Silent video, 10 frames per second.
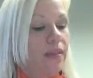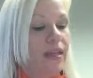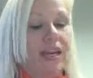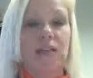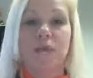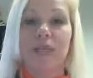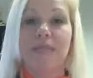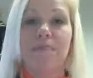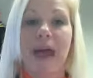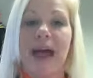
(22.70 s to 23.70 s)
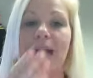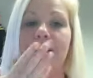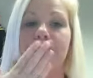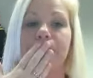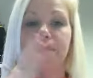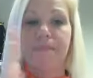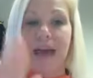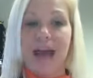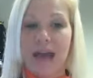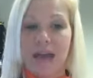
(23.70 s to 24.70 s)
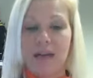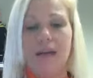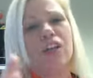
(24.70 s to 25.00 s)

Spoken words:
The next one is bad. Bad.